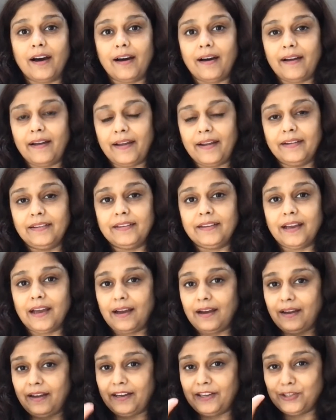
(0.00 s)
it
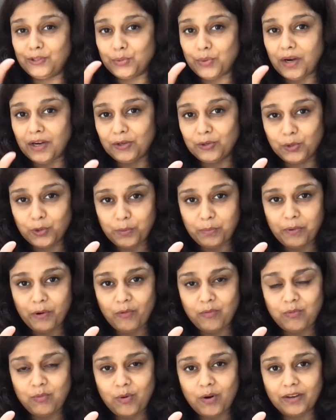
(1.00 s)
into a group
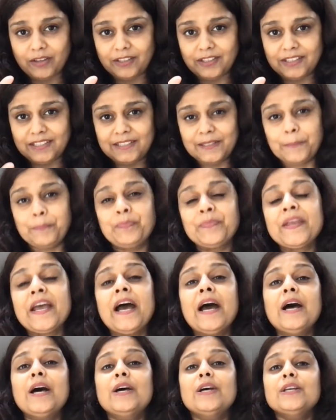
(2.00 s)
of words.
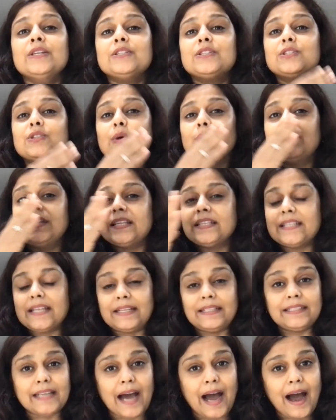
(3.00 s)
So this
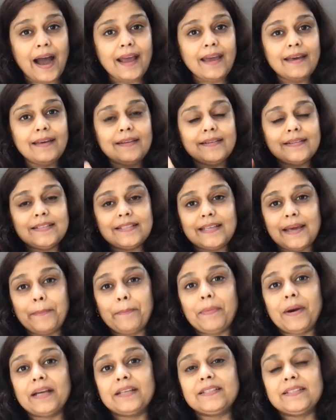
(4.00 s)
entire
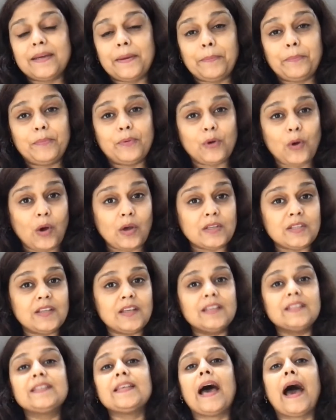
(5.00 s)
step-by-step
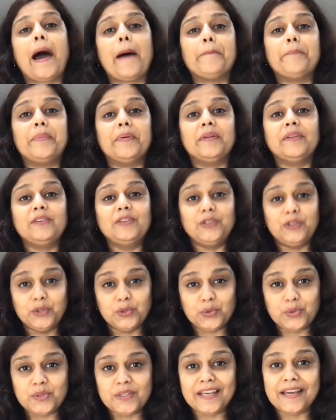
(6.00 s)
process happens
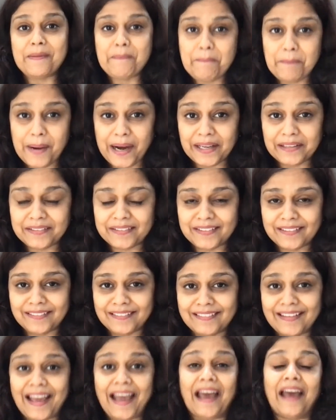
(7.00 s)
using
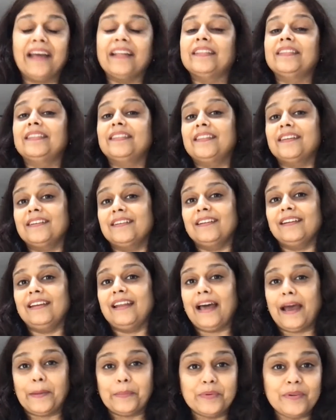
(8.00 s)
Python, and the
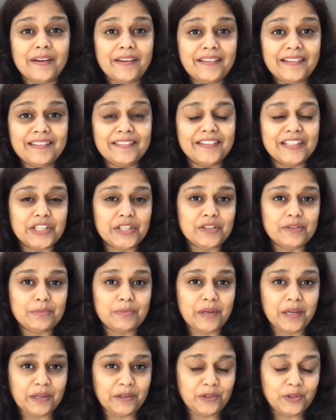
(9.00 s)
library which is
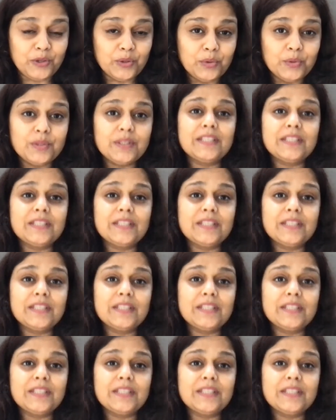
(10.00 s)
being used